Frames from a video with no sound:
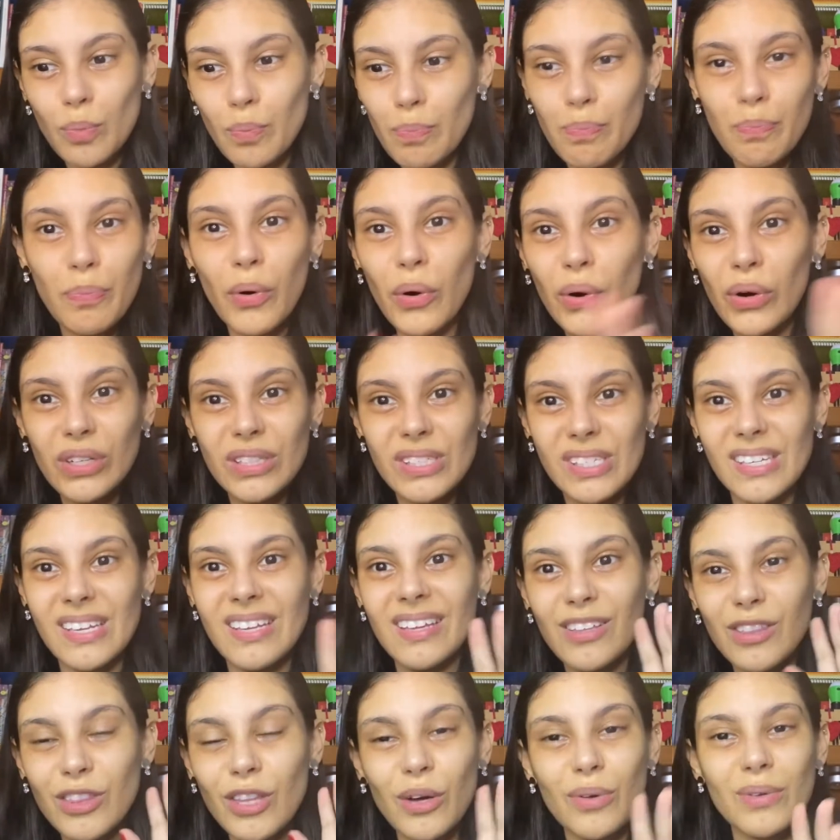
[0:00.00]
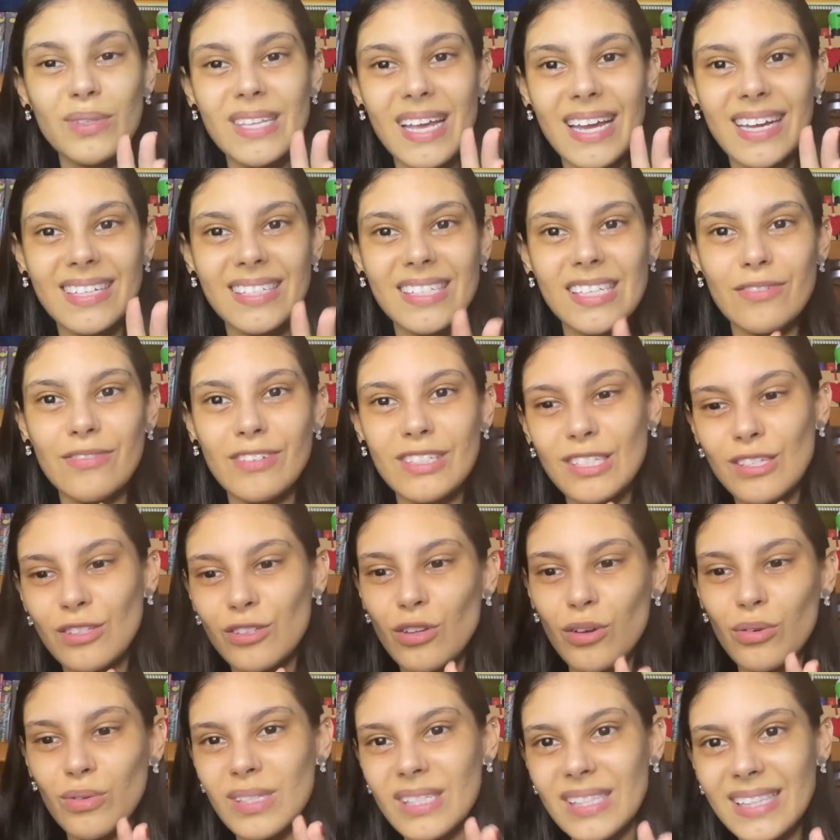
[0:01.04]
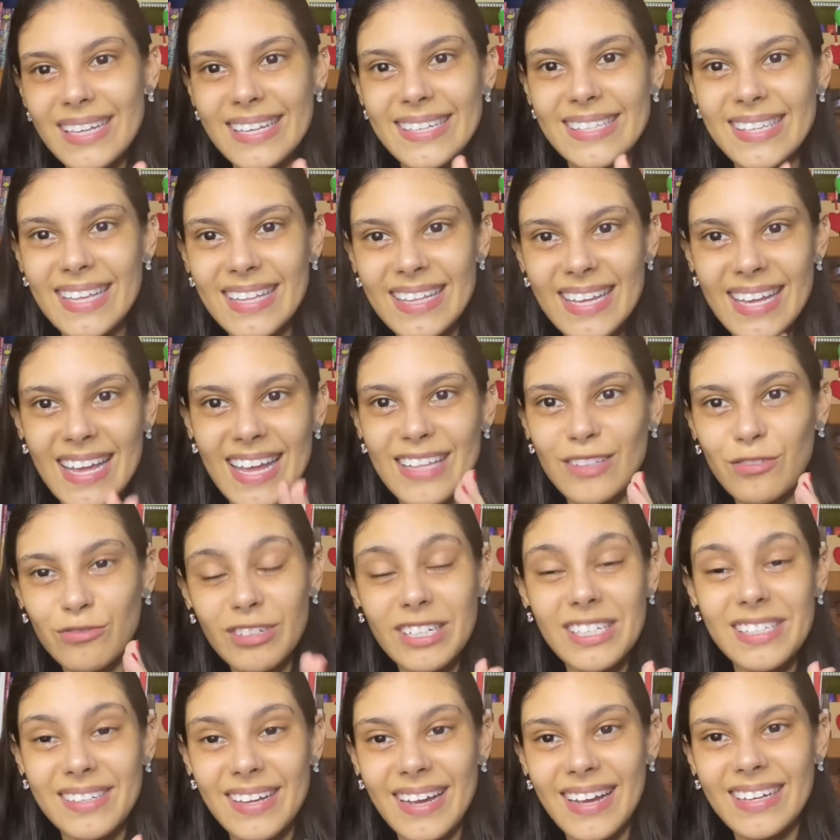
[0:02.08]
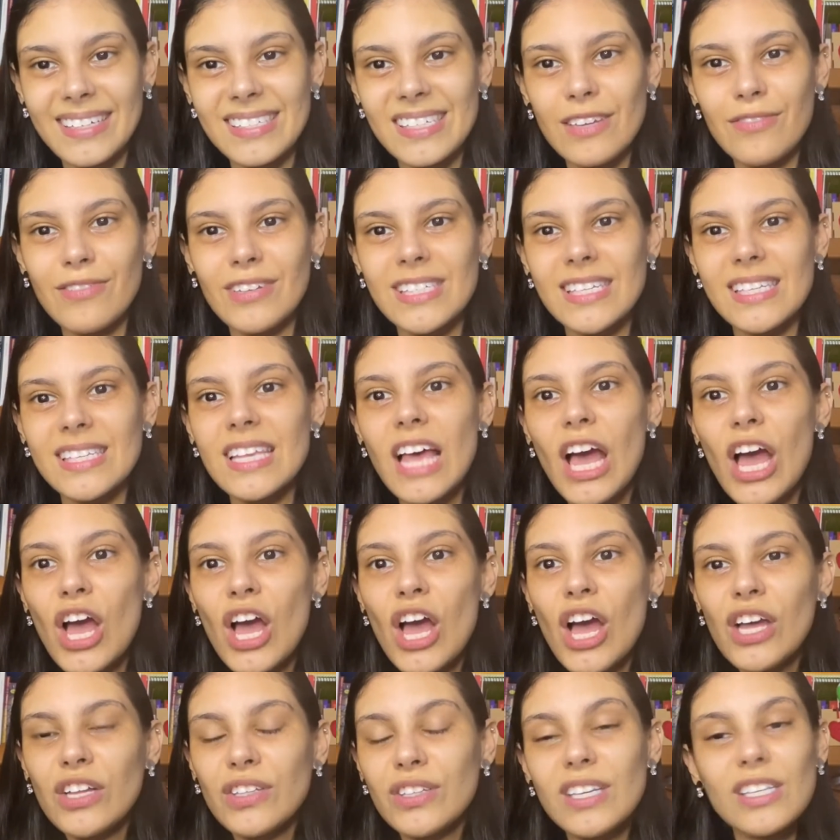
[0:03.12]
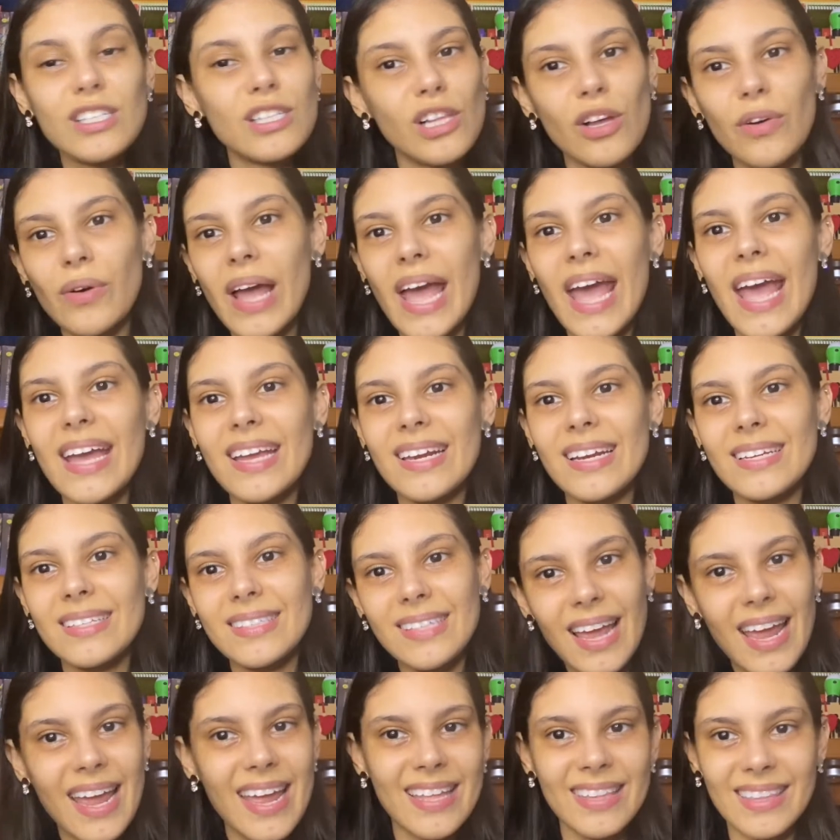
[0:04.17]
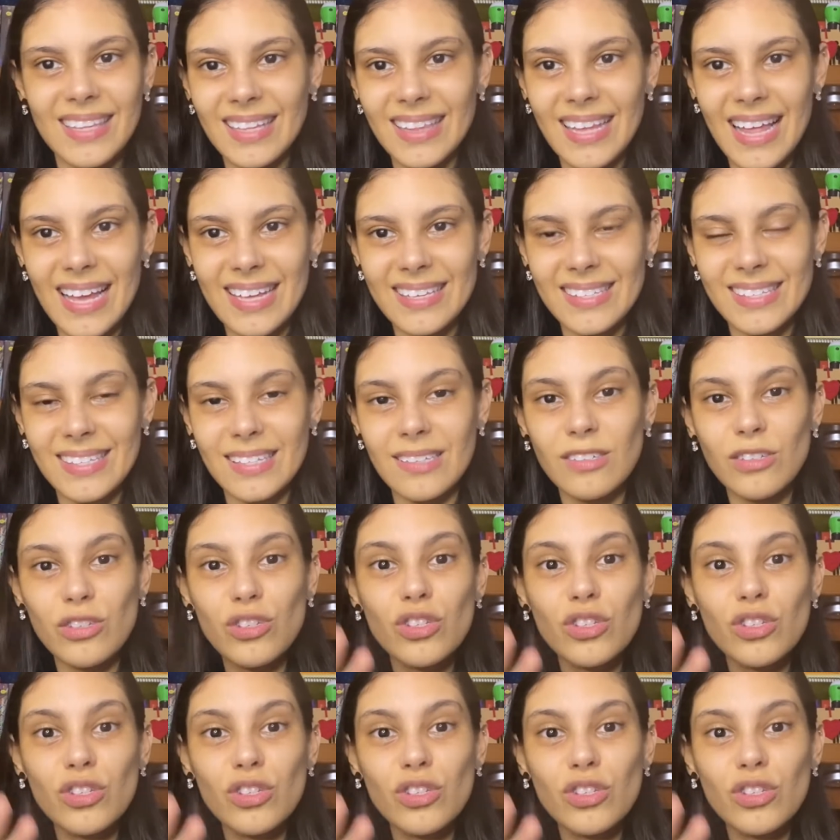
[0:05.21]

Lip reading: put those activities, those listening and reading activities, dislocated in the lesson.